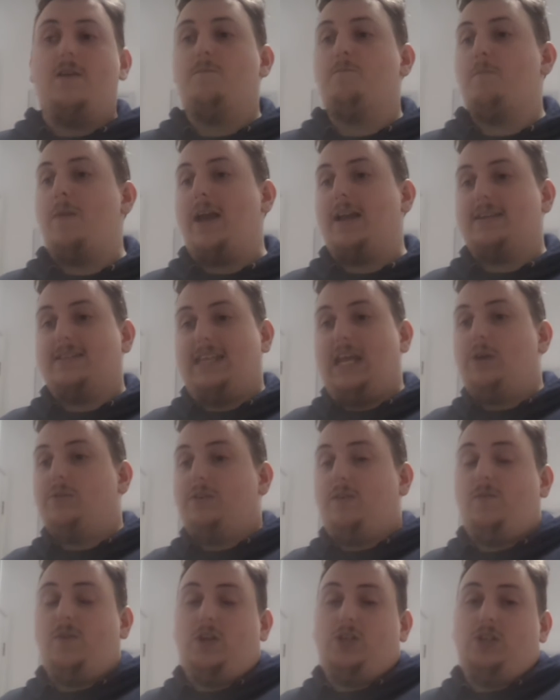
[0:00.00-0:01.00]
Maxed out
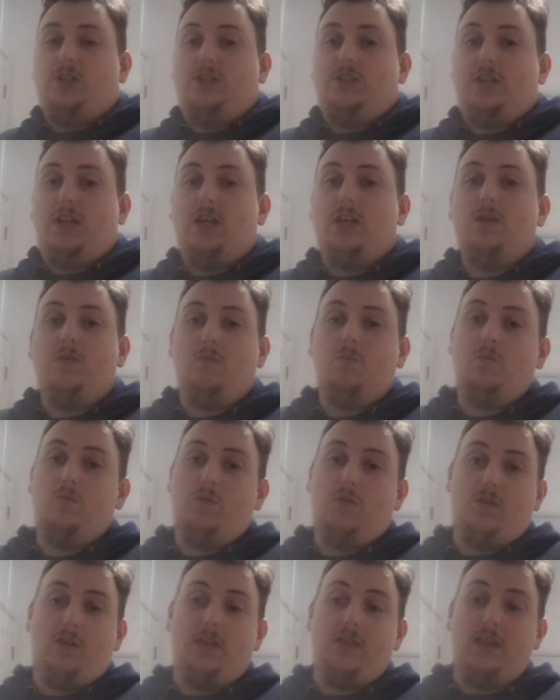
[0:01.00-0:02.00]
efficiency,
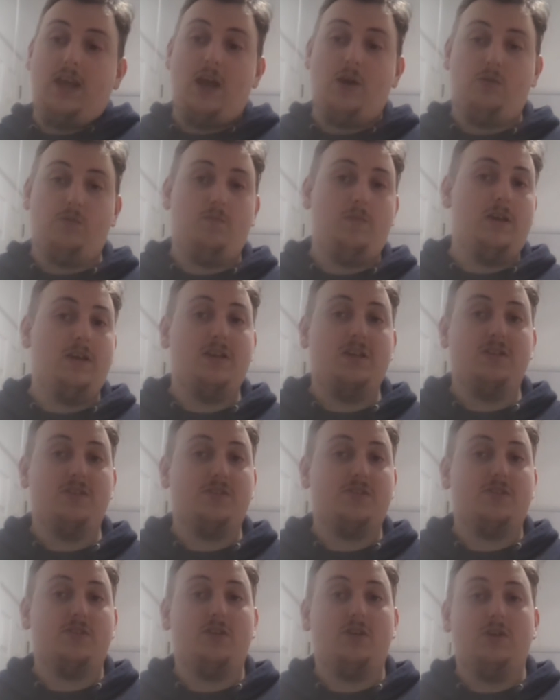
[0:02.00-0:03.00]
that
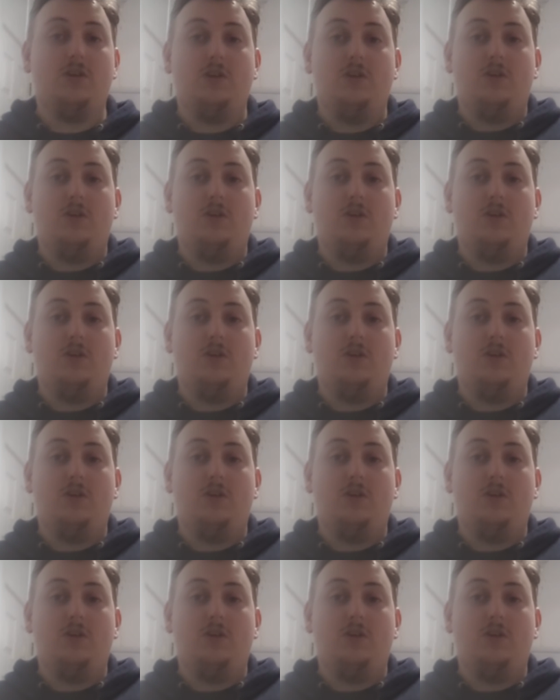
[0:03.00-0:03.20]
means,